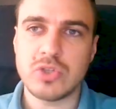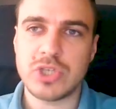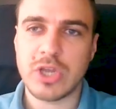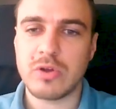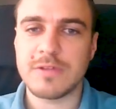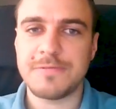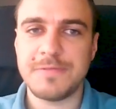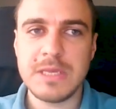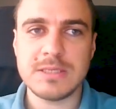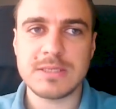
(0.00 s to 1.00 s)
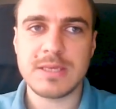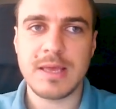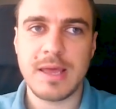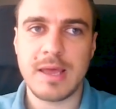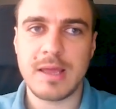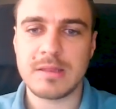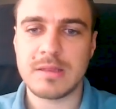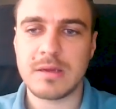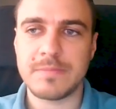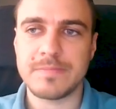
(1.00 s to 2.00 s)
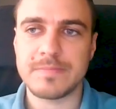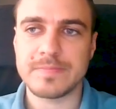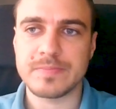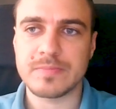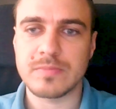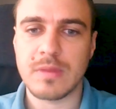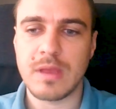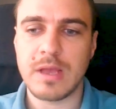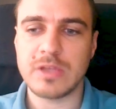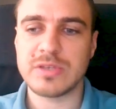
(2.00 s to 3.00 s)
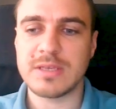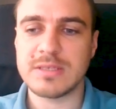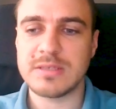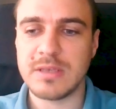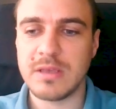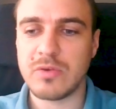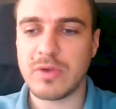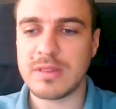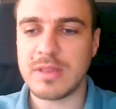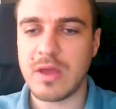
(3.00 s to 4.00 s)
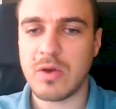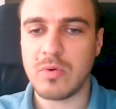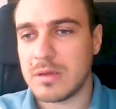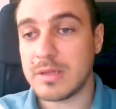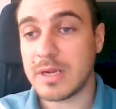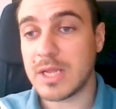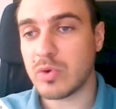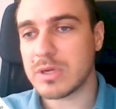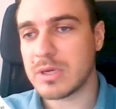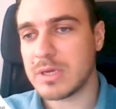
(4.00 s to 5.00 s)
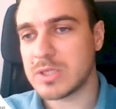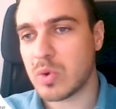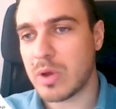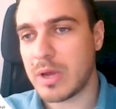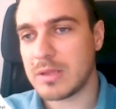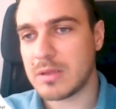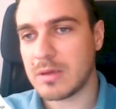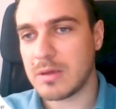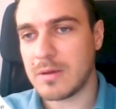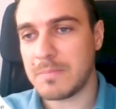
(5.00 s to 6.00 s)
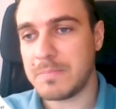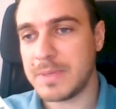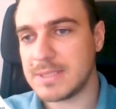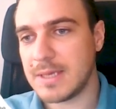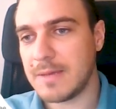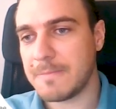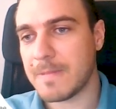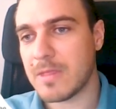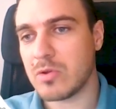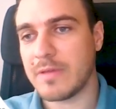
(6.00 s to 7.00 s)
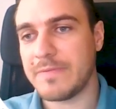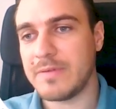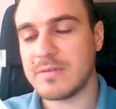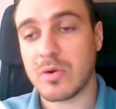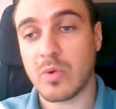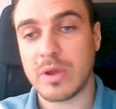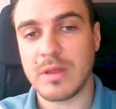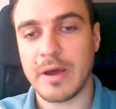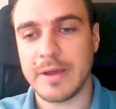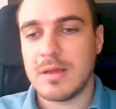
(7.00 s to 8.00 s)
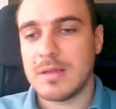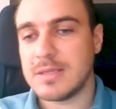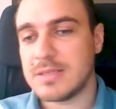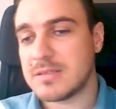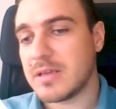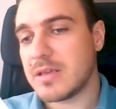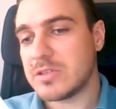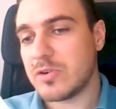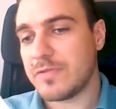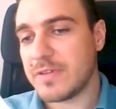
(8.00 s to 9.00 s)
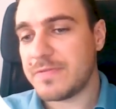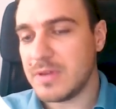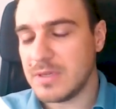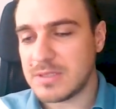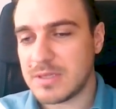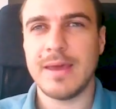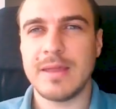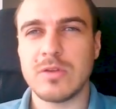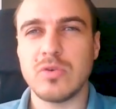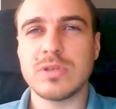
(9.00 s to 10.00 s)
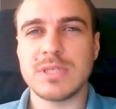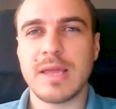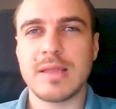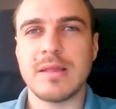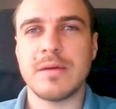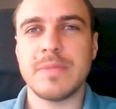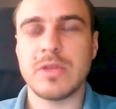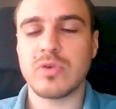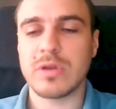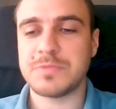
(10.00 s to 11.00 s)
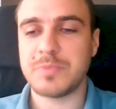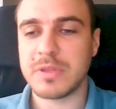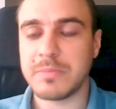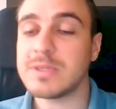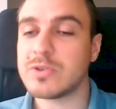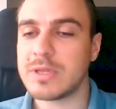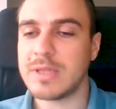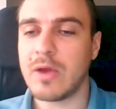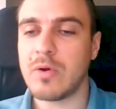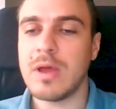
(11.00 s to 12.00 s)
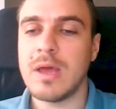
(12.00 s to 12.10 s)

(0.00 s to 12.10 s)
check on the fees, and as you can see right now the network is quite busy, so the fees are quite high. This is the history of the fees, and it looks like the network is pretty busy right now.